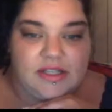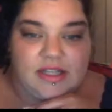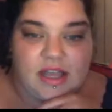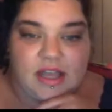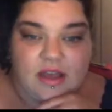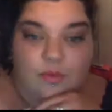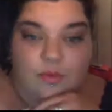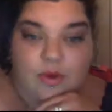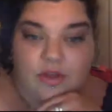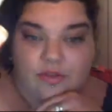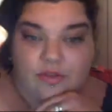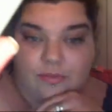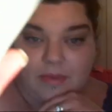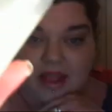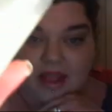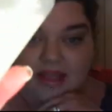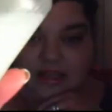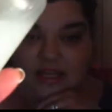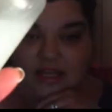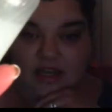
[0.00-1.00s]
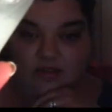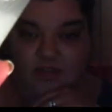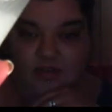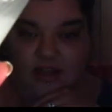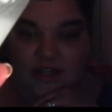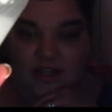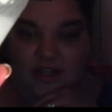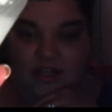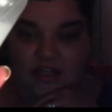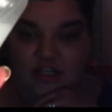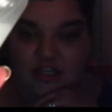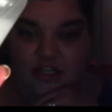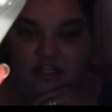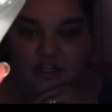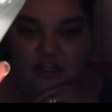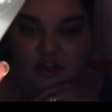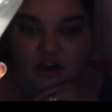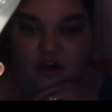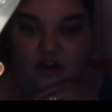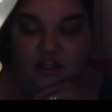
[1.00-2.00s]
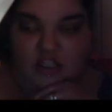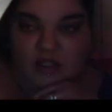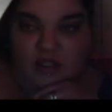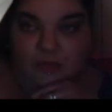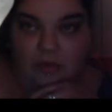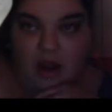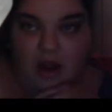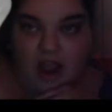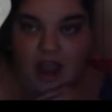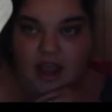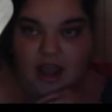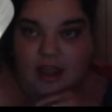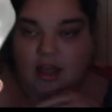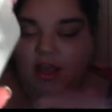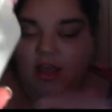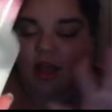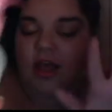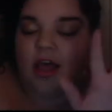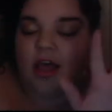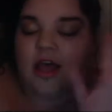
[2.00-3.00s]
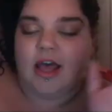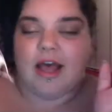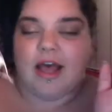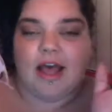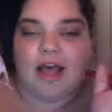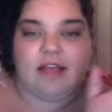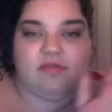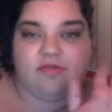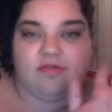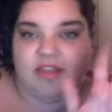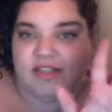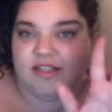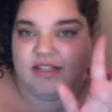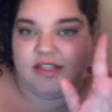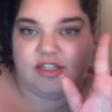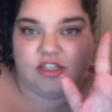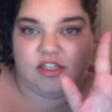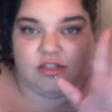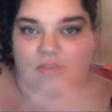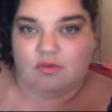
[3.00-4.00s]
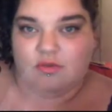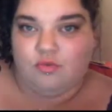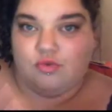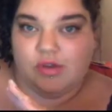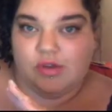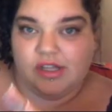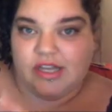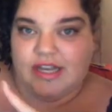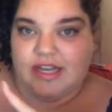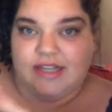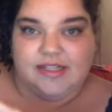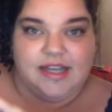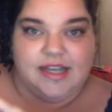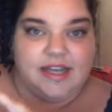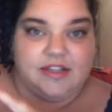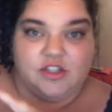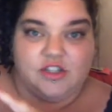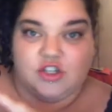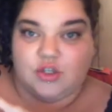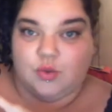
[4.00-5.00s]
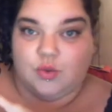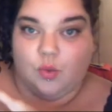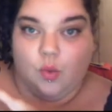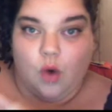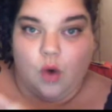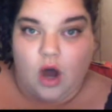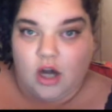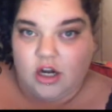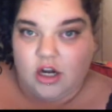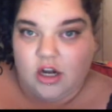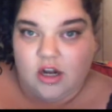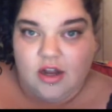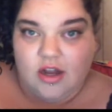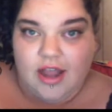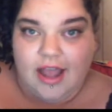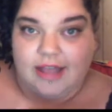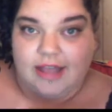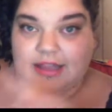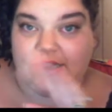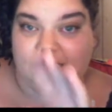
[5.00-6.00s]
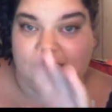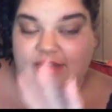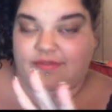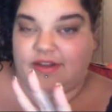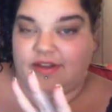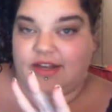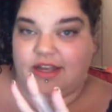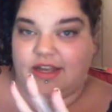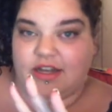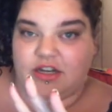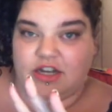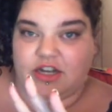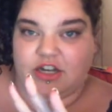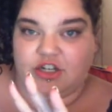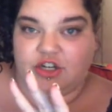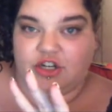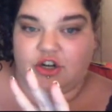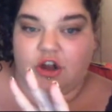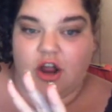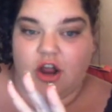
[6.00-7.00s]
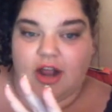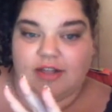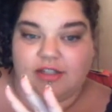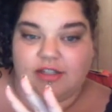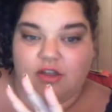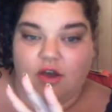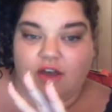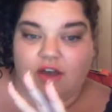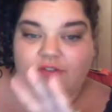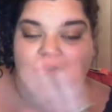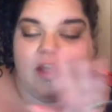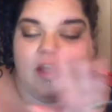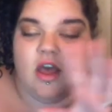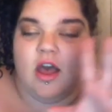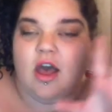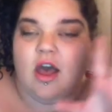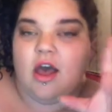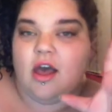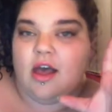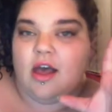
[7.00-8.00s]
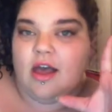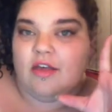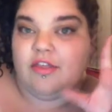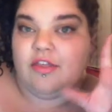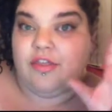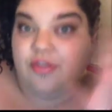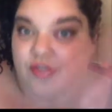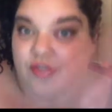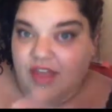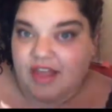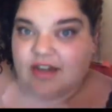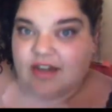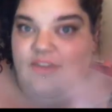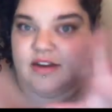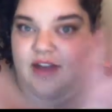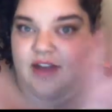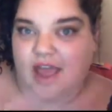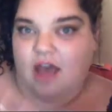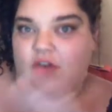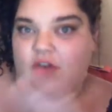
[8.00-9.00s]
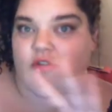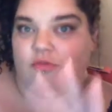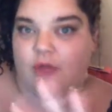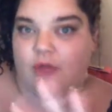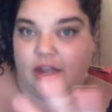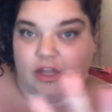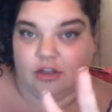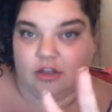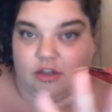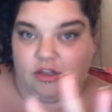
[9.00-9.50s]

it with my leave-in conditioner spray. This is really easy. It's just water and leave-in conditioner. And so I've thinned down a regular